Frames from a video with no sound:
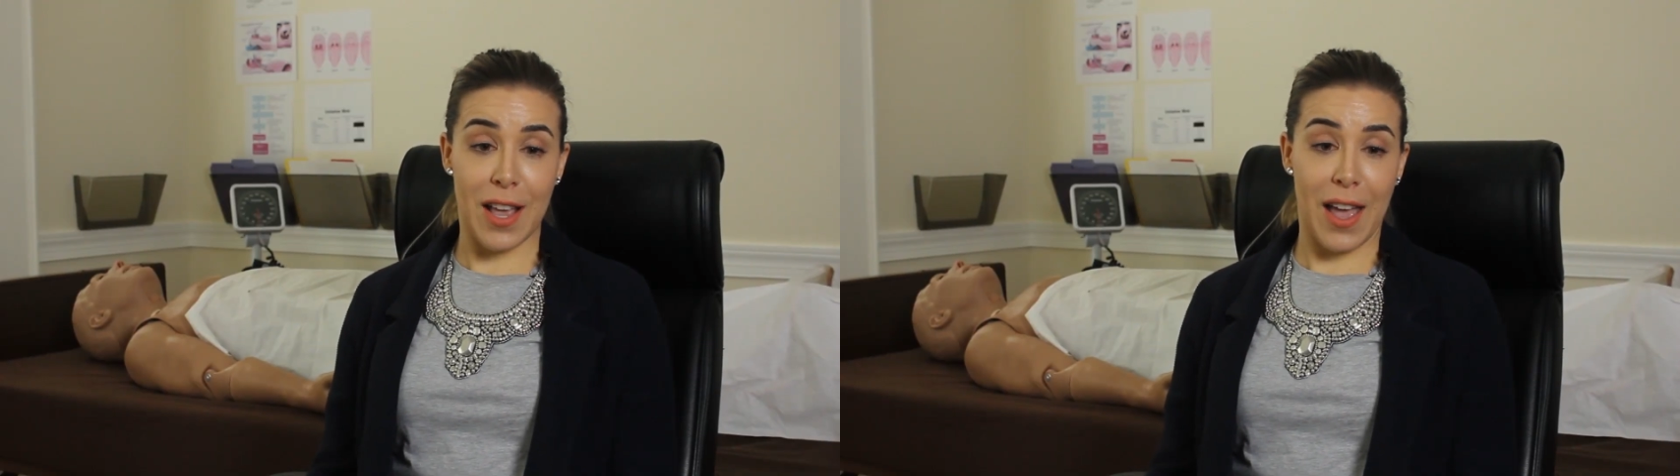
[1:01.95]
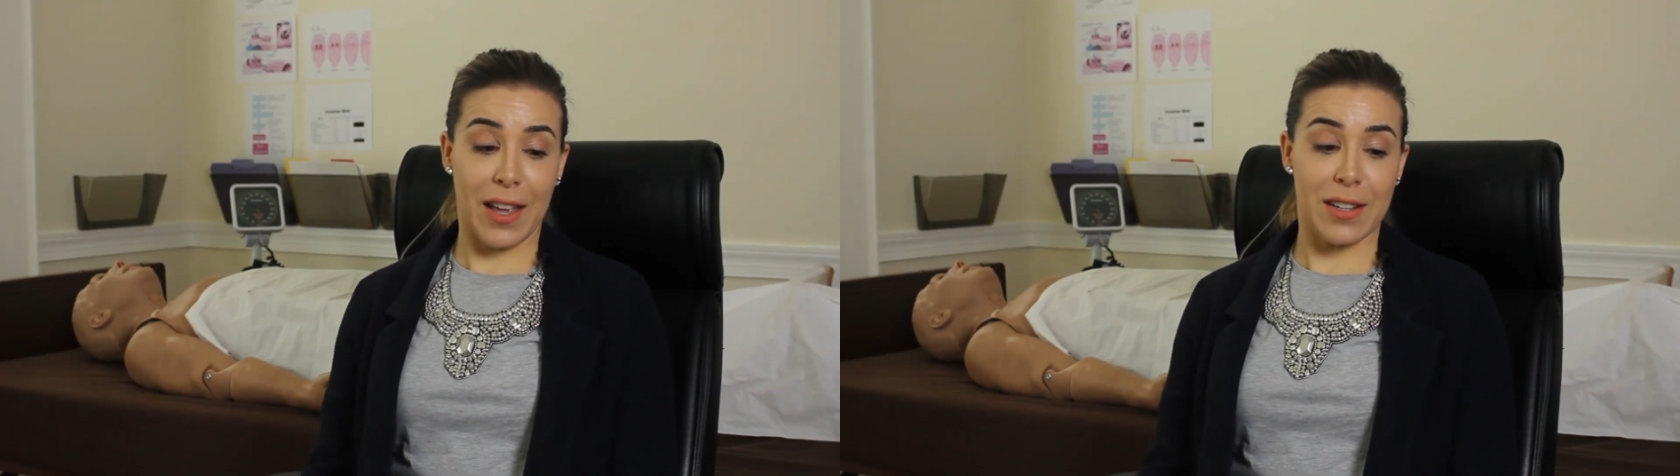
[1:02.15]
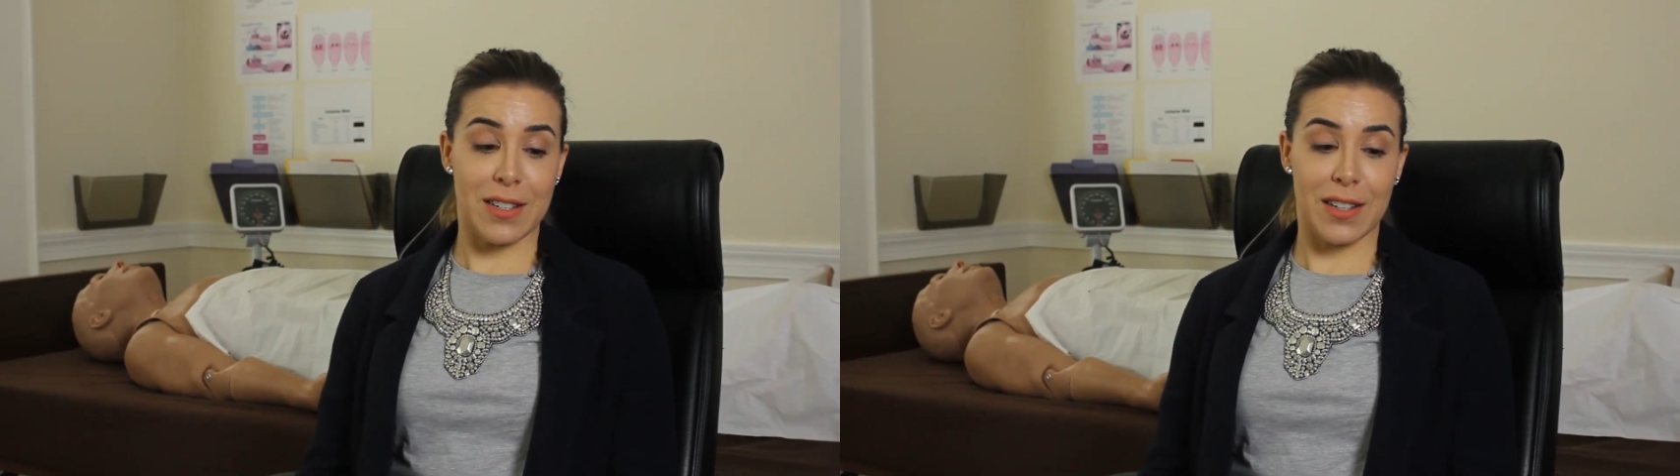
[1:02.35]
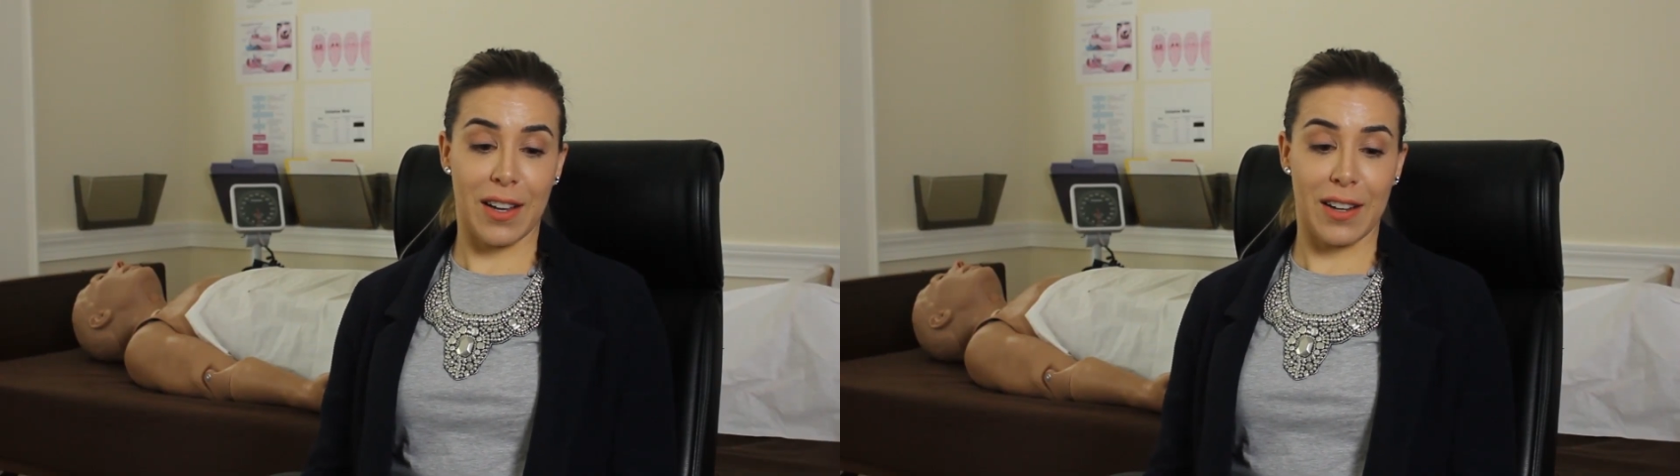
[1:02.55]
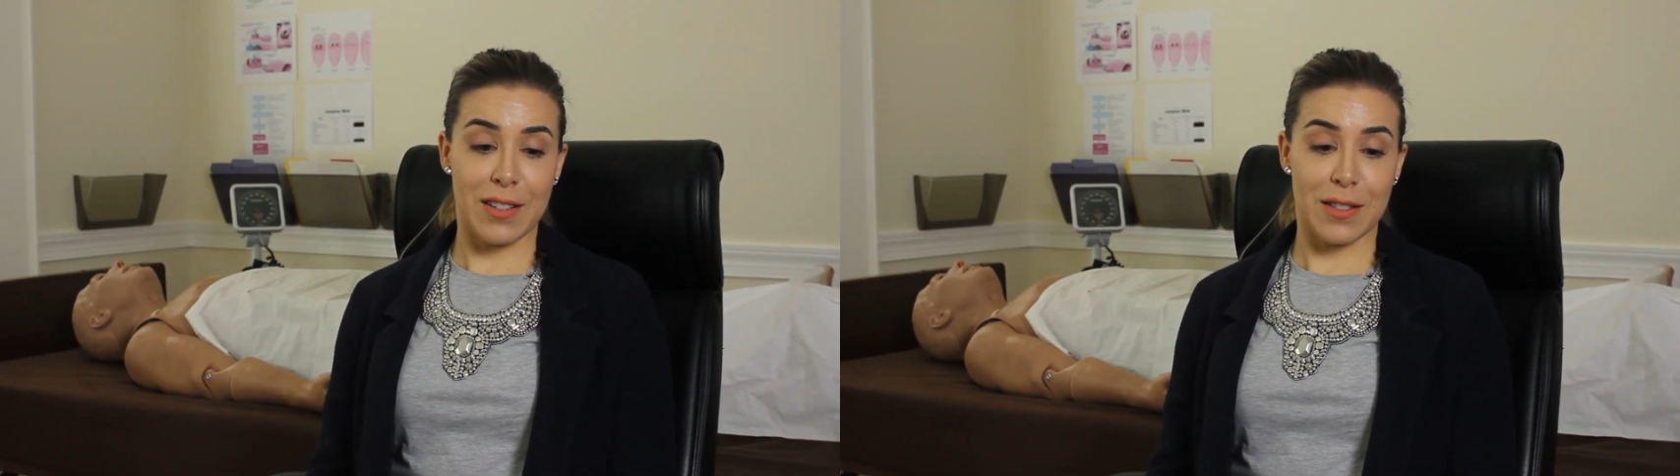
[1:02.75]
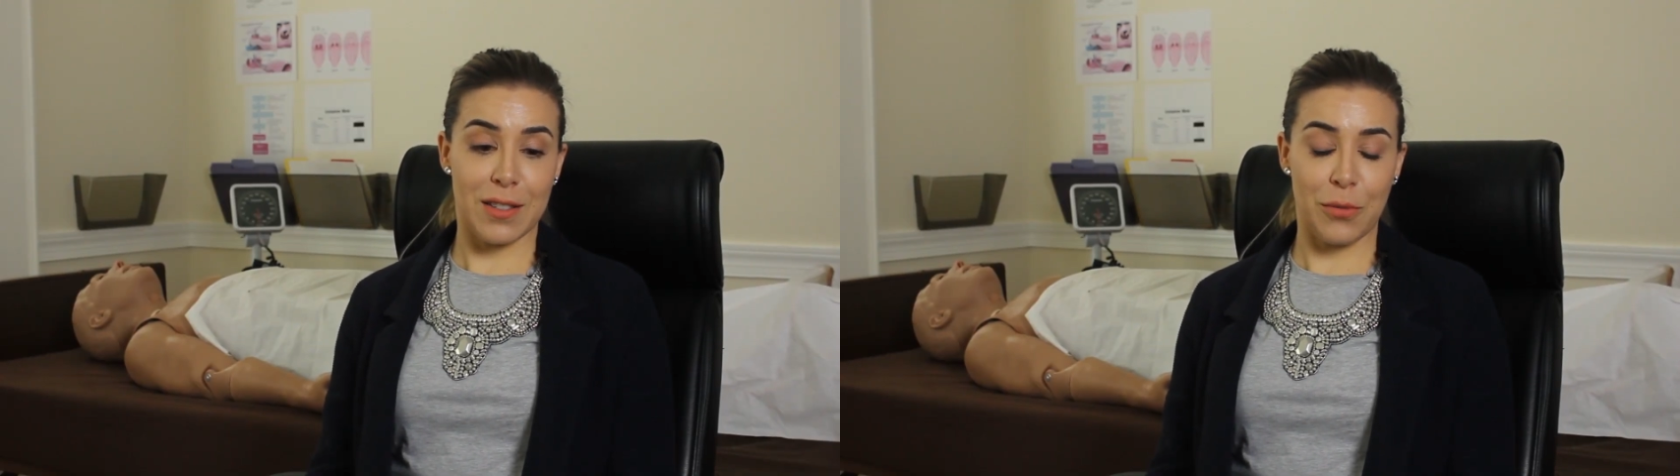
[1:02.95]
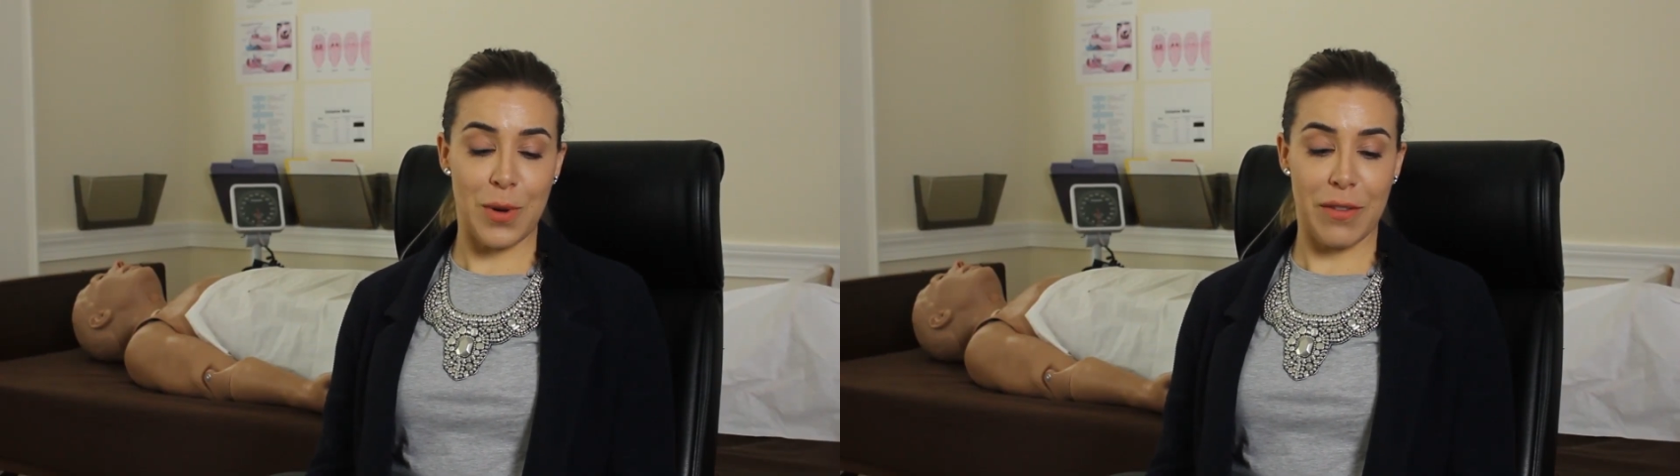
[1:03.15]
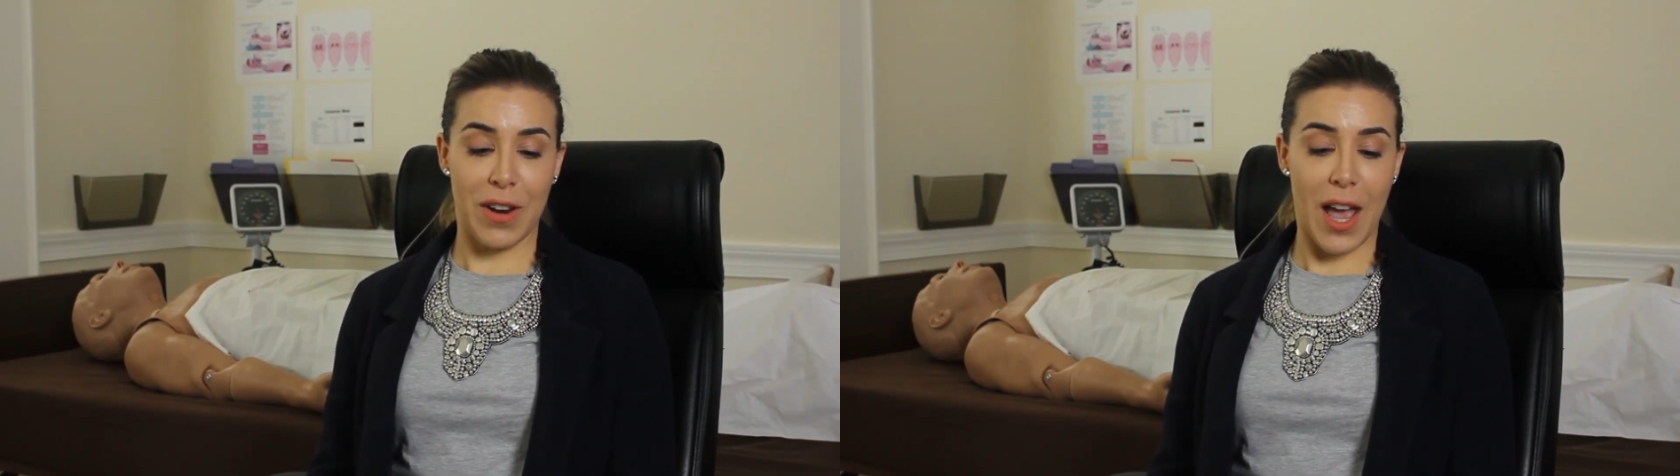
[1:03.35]
and
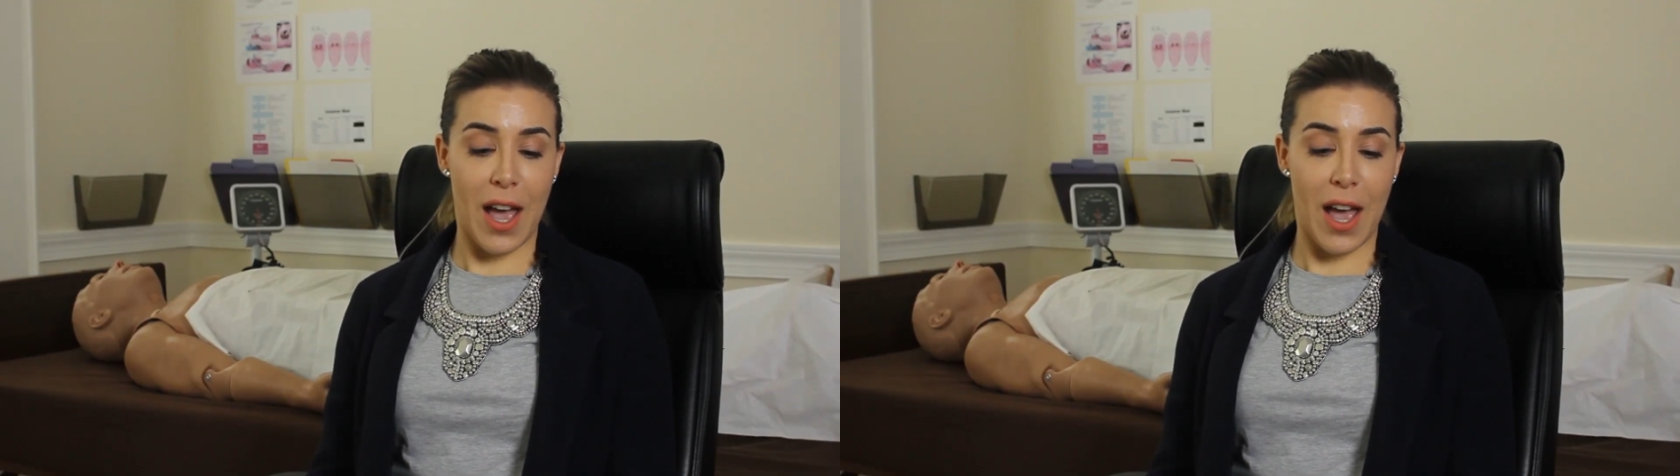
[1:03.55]
they